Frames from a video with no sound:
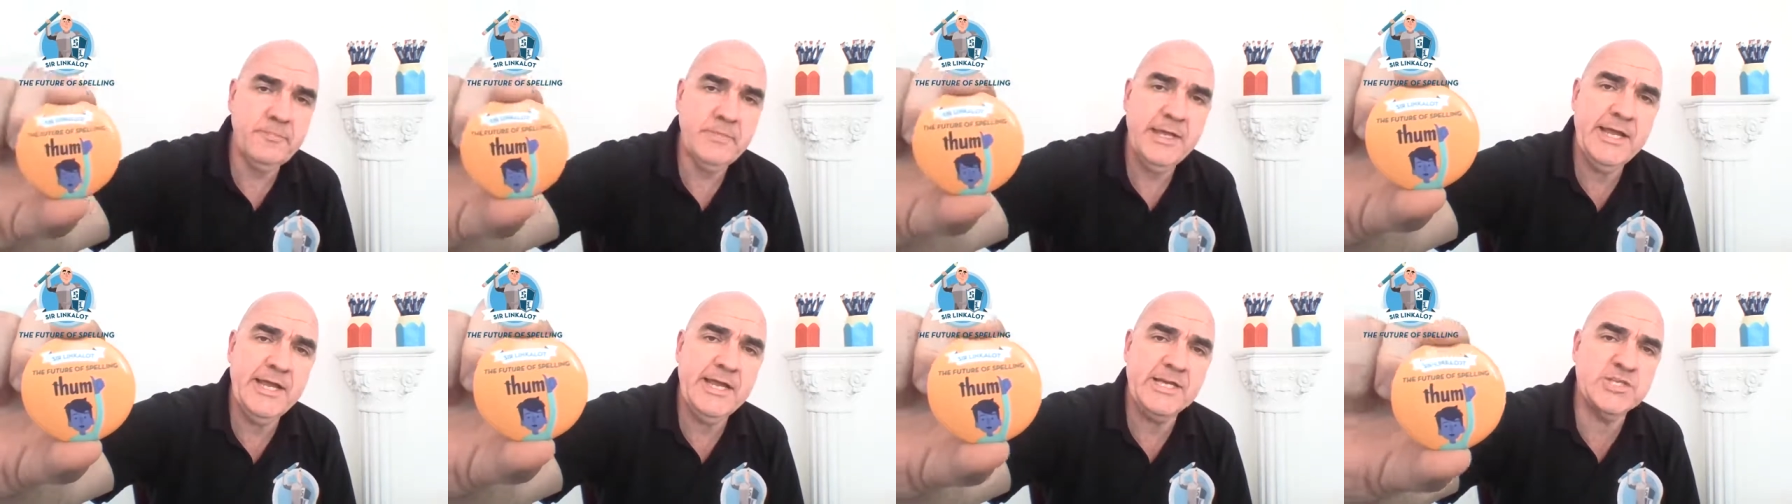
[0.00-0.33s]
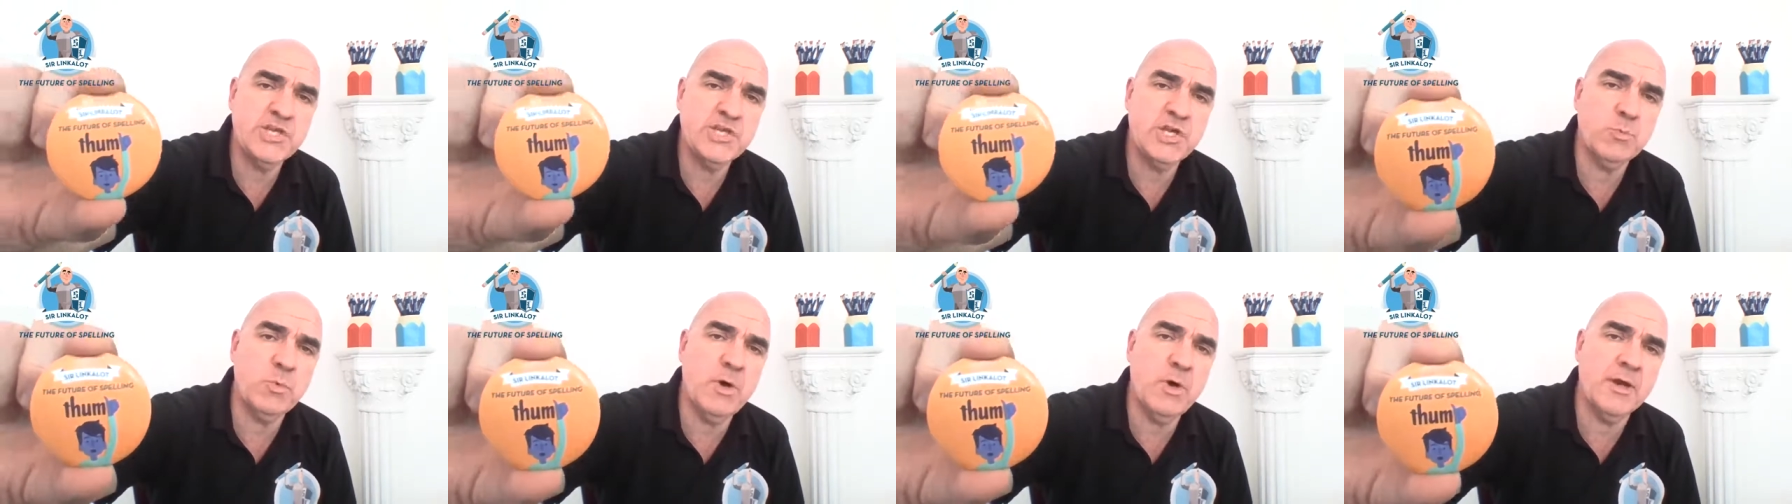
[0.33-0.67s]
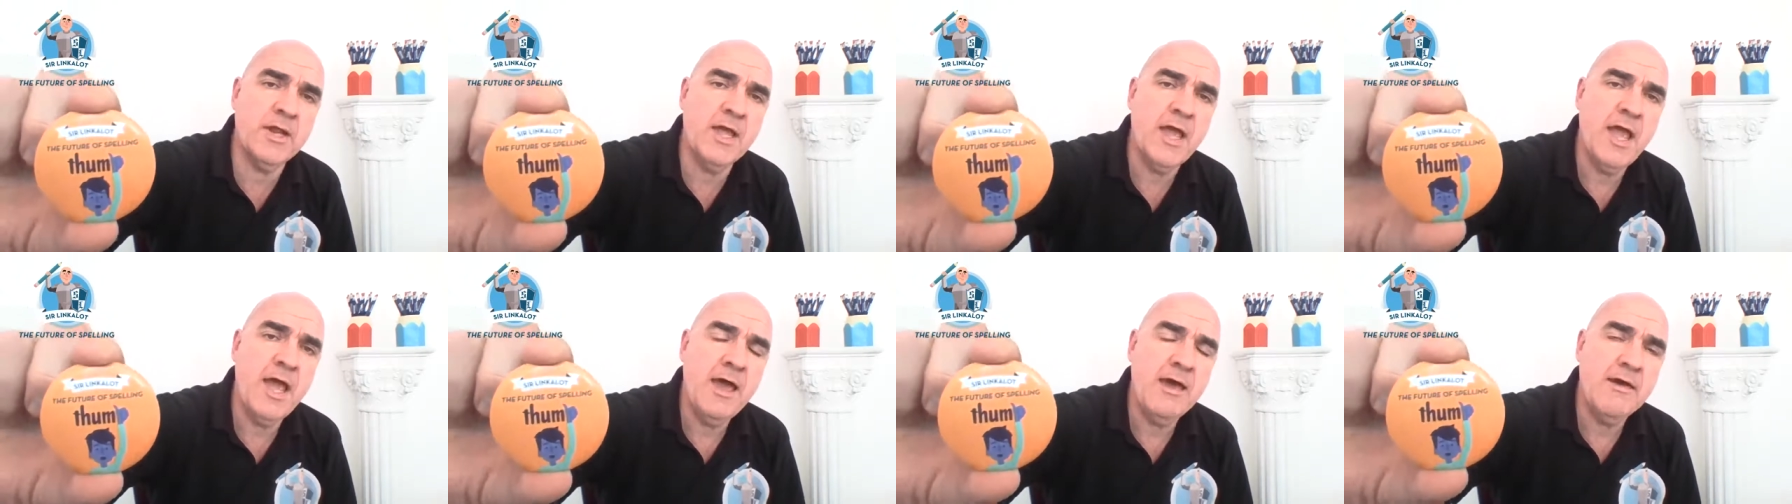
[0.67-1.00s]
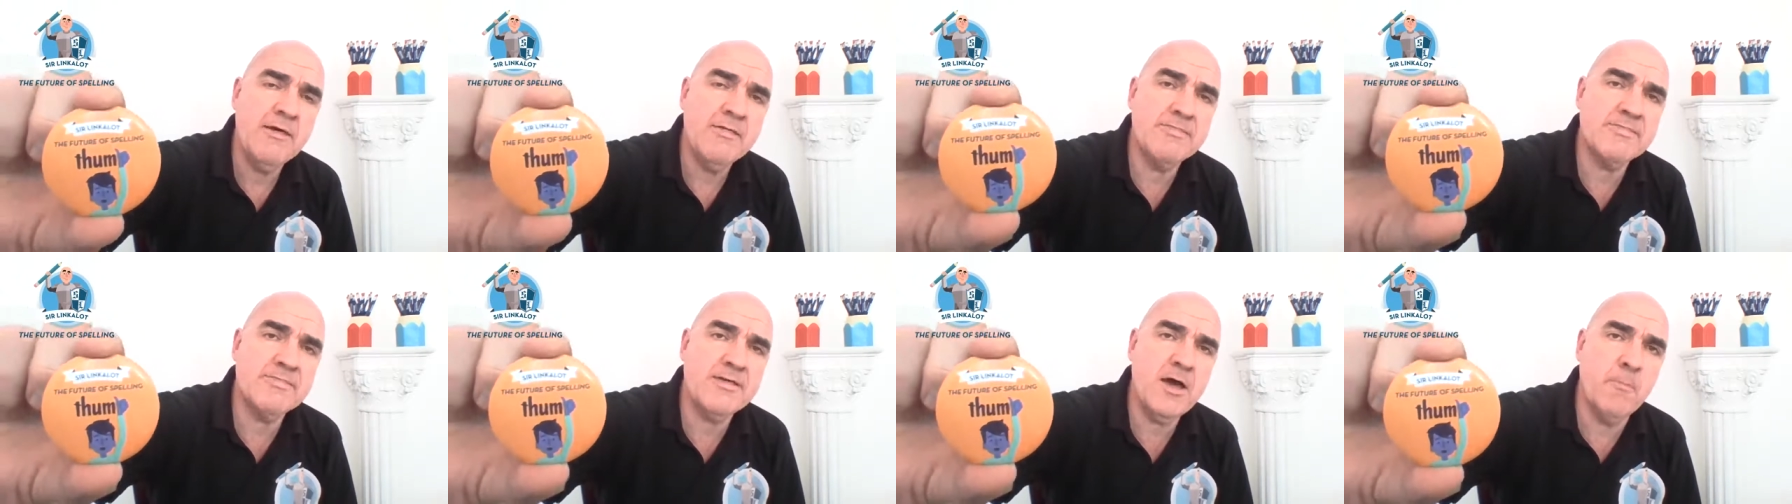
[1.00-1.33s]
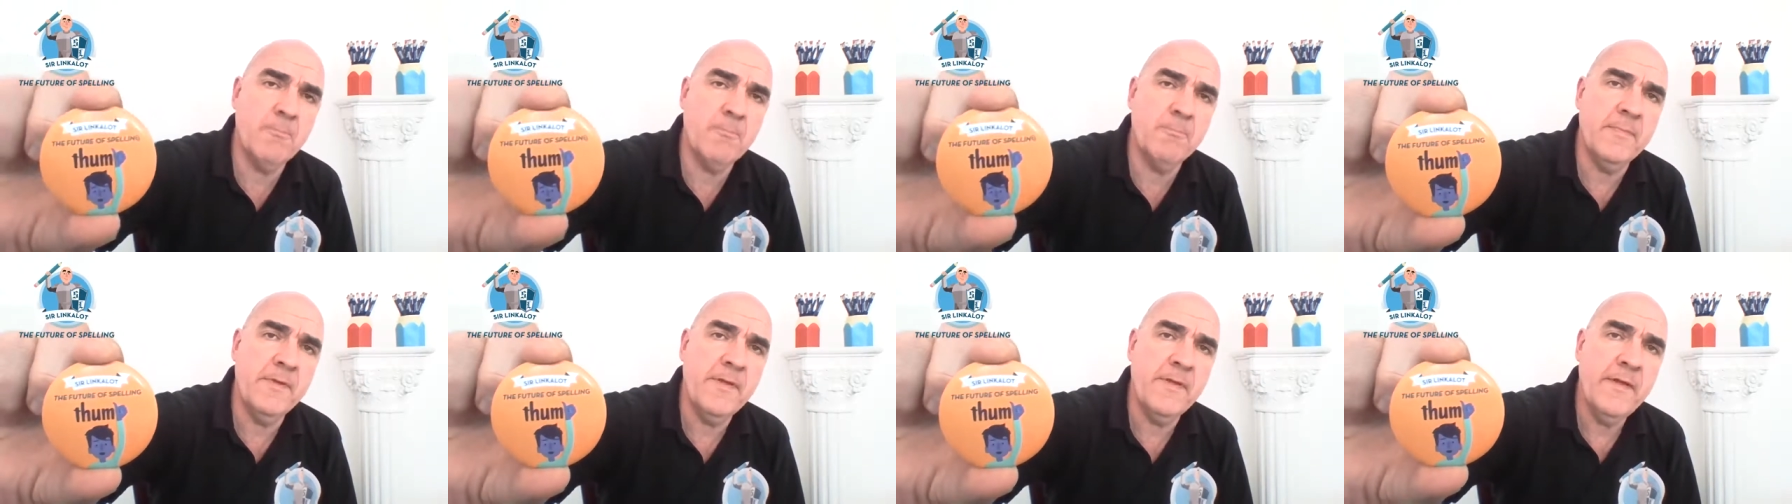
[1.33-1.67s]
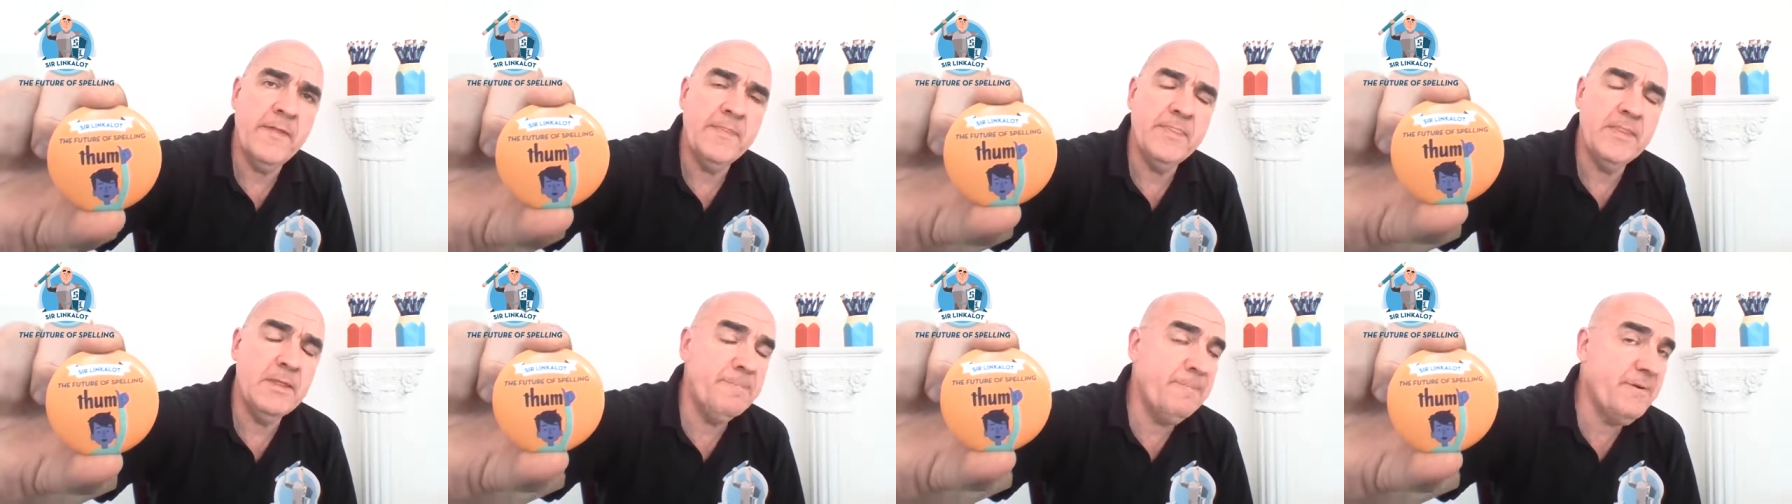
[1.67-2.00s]
Here's a good one. Thumb.
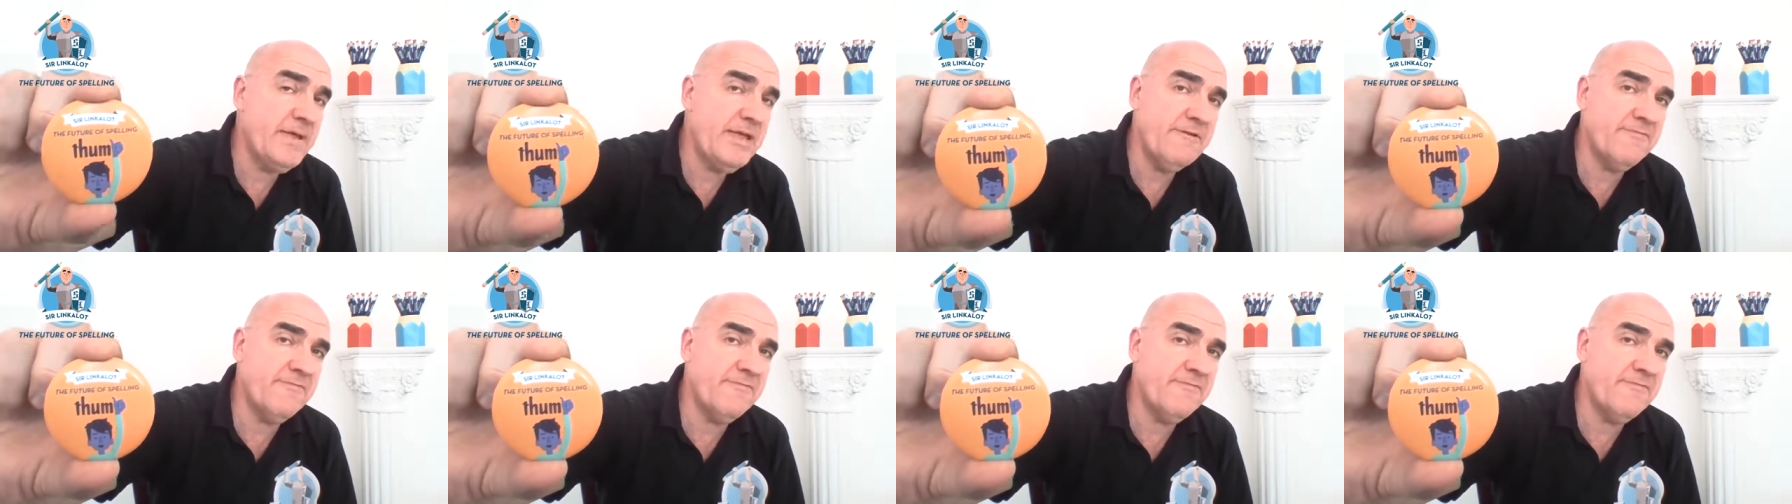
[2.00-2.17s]
The B